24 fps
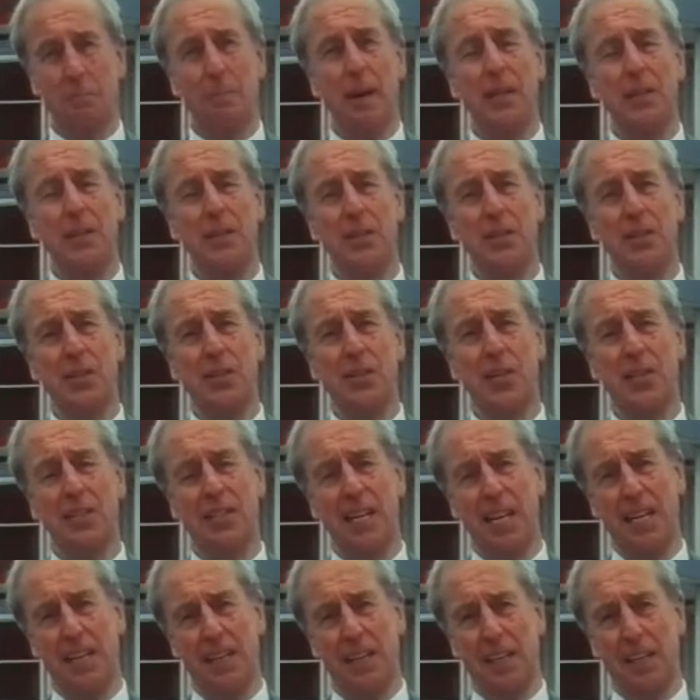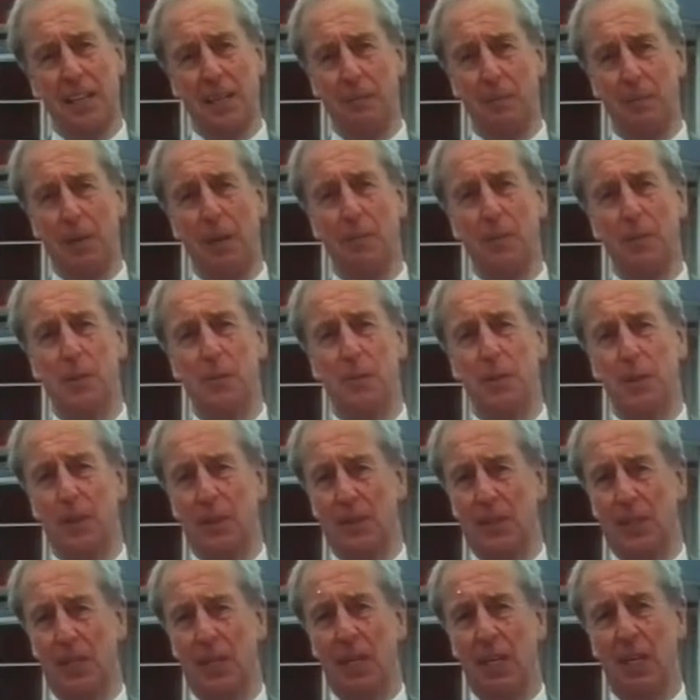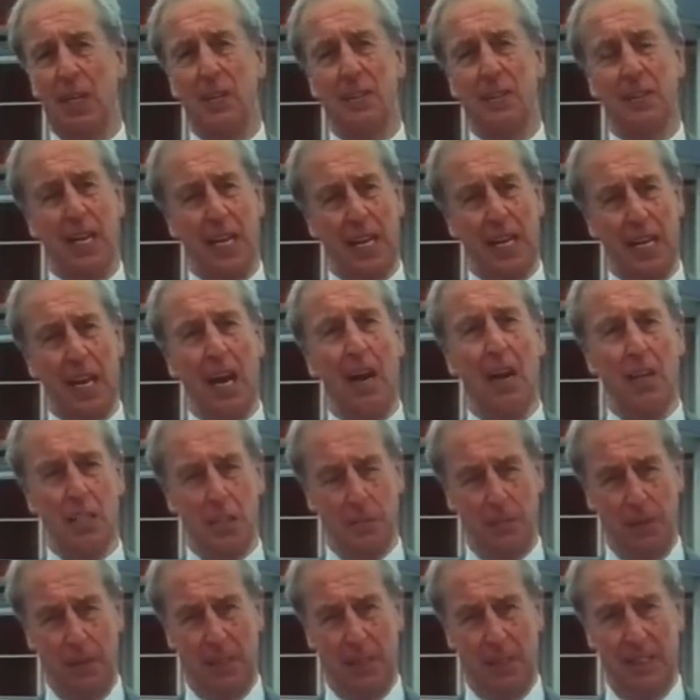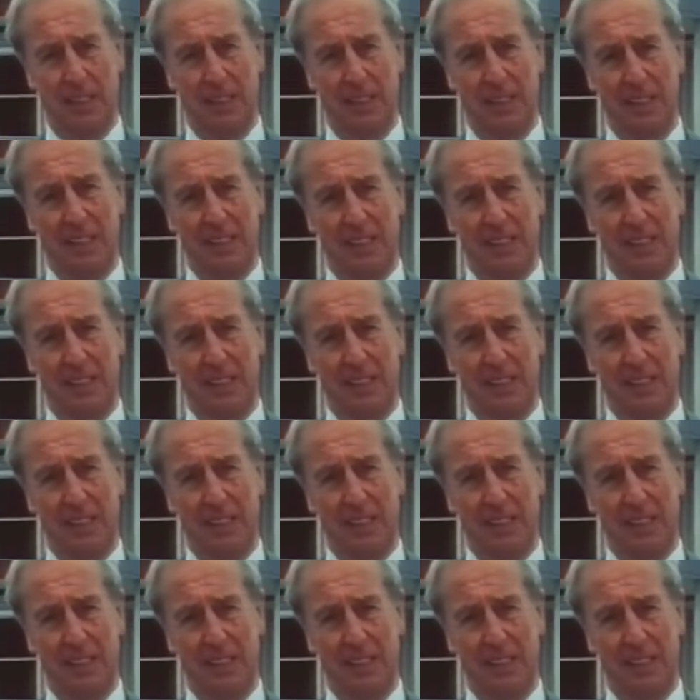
Patients attending the purpose-built day hospital